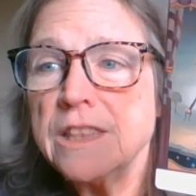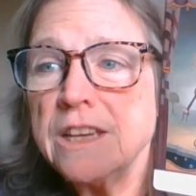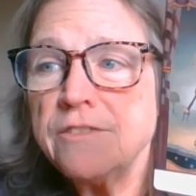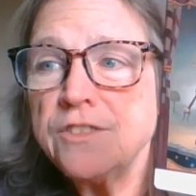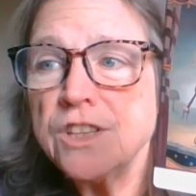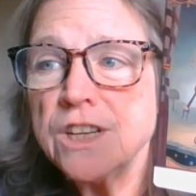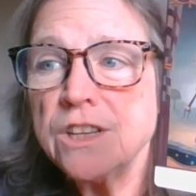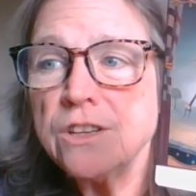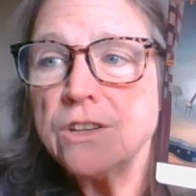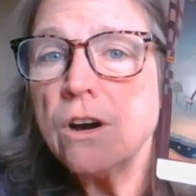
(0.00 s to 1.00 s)
They've
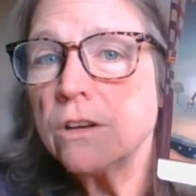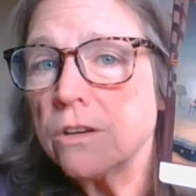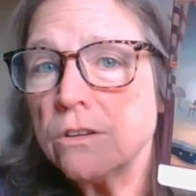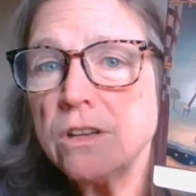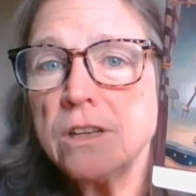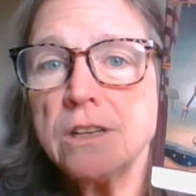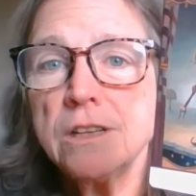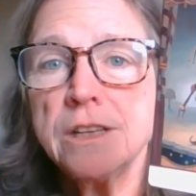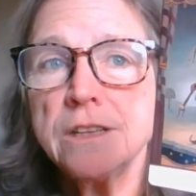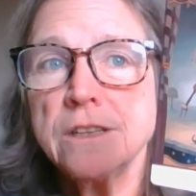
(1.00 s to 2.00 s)
done
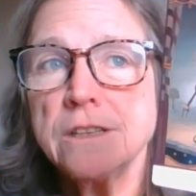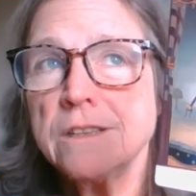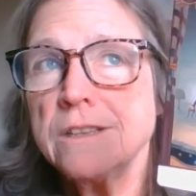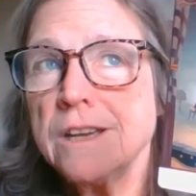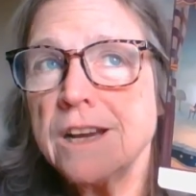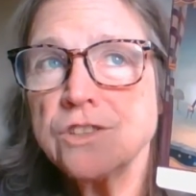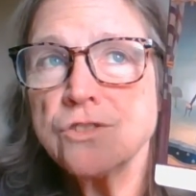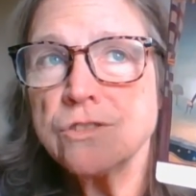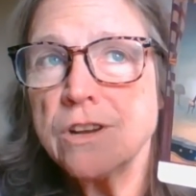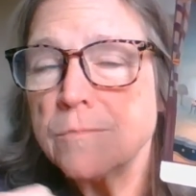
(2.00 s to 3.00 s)
nautical and
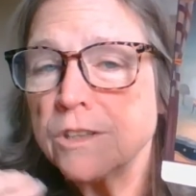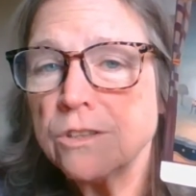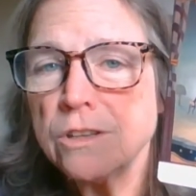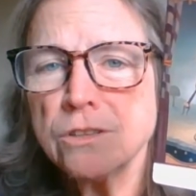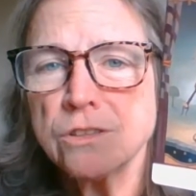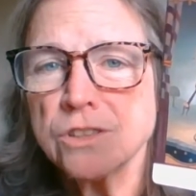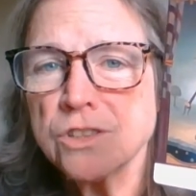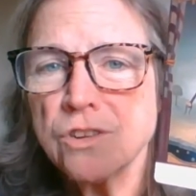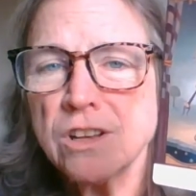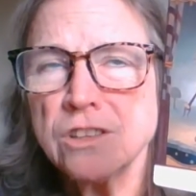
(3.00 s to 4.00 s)
astronomical or
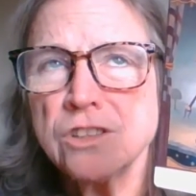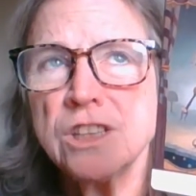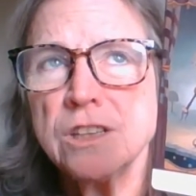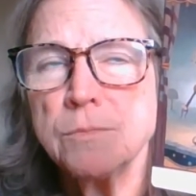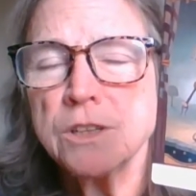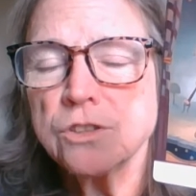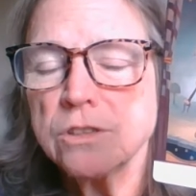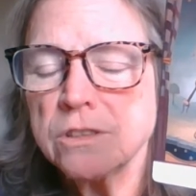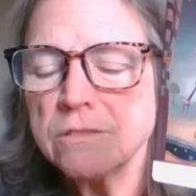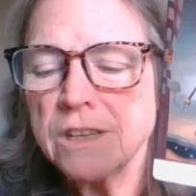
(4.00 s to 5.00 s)
astrology, and
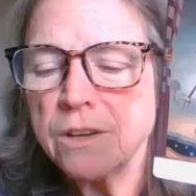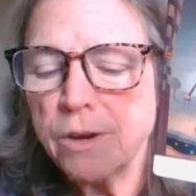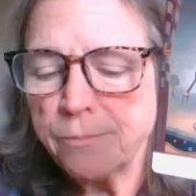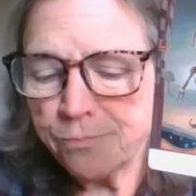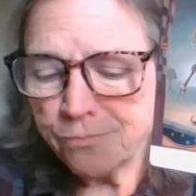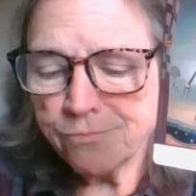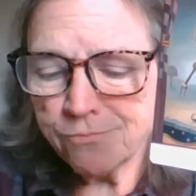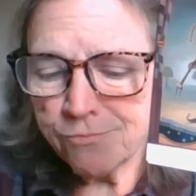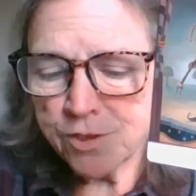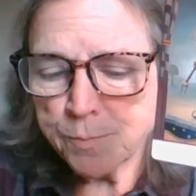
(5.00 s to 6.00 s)
anyway,
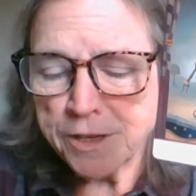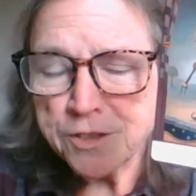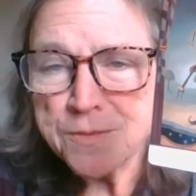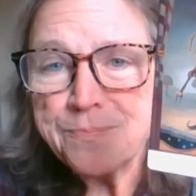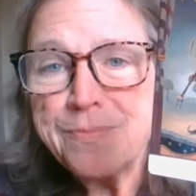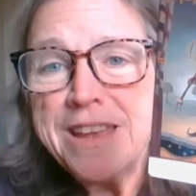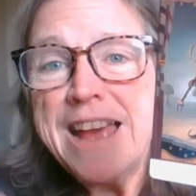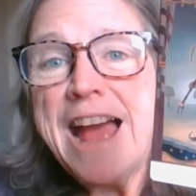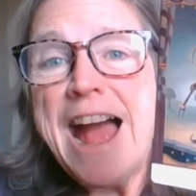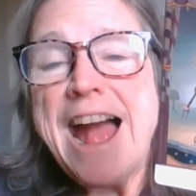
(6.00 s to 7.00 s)
space,
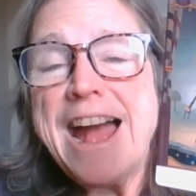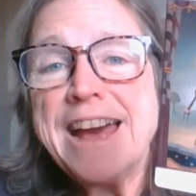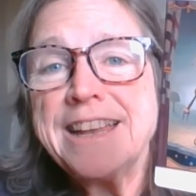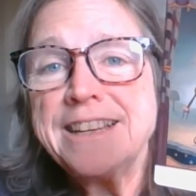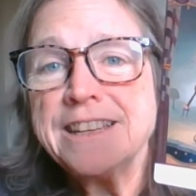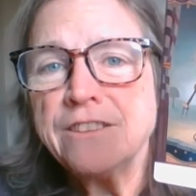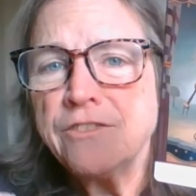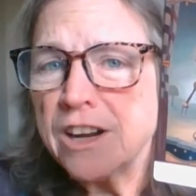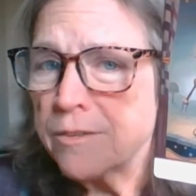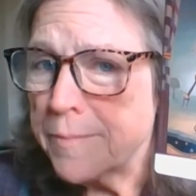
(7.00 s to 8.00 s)
and
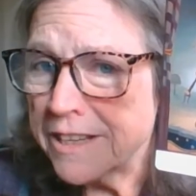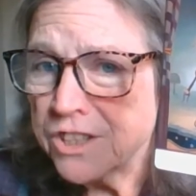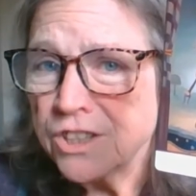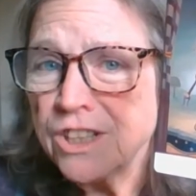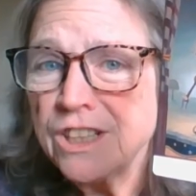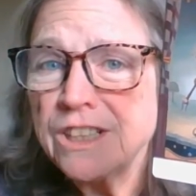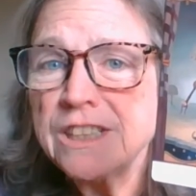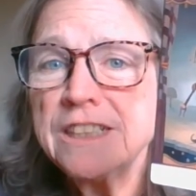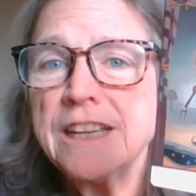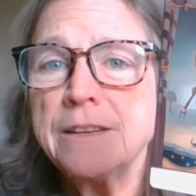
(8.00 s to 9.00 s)

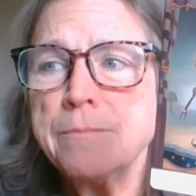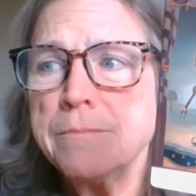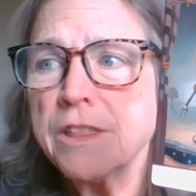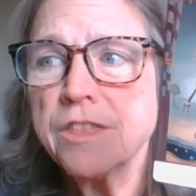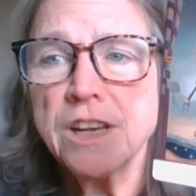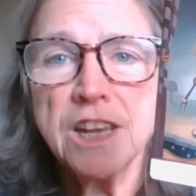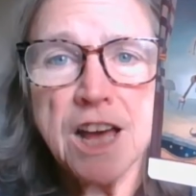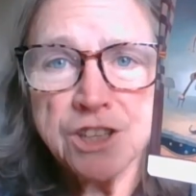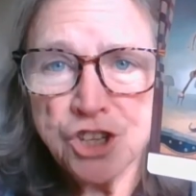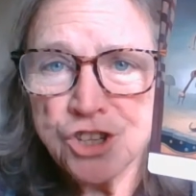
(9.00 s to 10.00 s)
environmental and
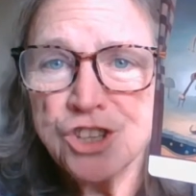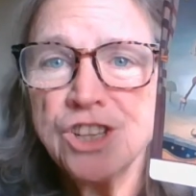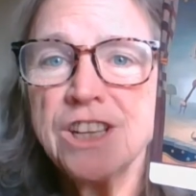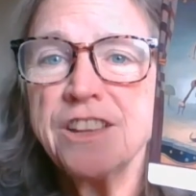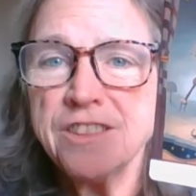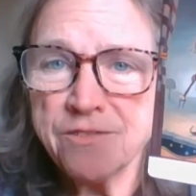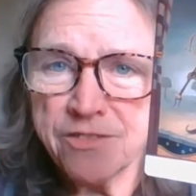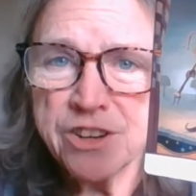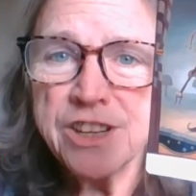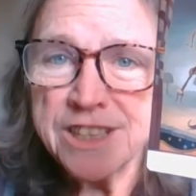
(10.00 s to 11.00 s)
mythological, I think
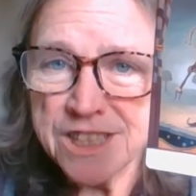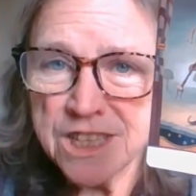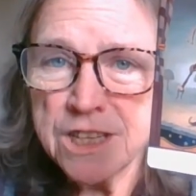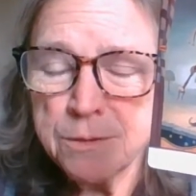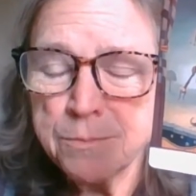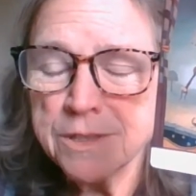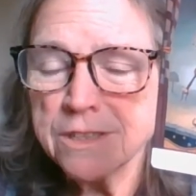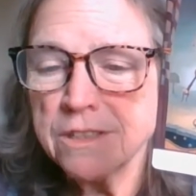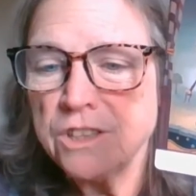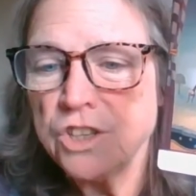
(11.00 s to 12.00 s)
various
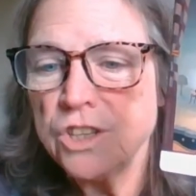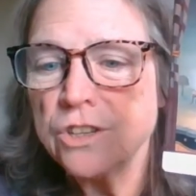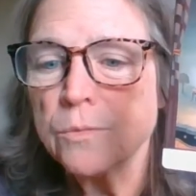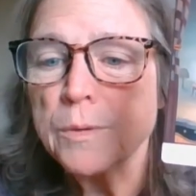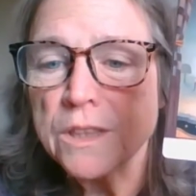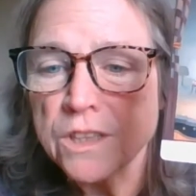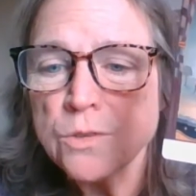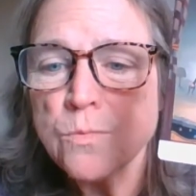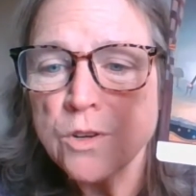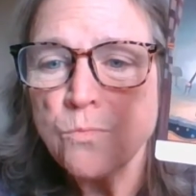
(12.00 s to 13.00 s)
themes each year. But
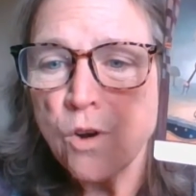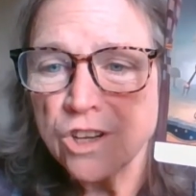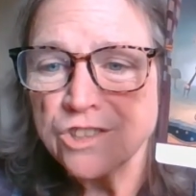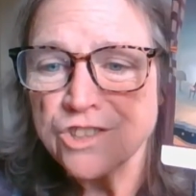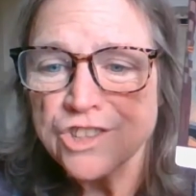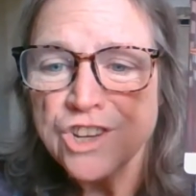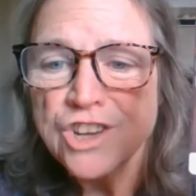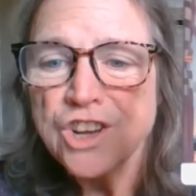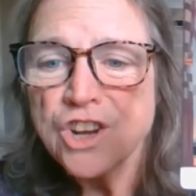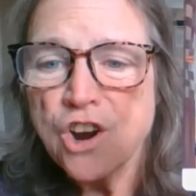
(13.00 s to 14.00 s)
this one was
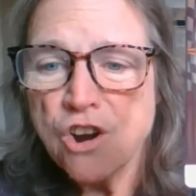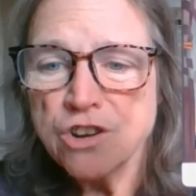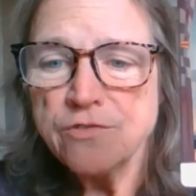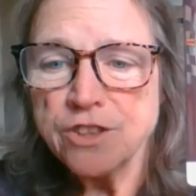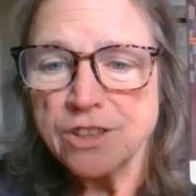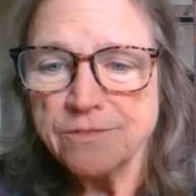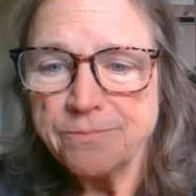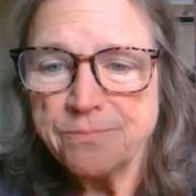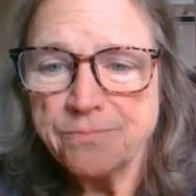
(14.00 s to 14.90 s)
Carnival.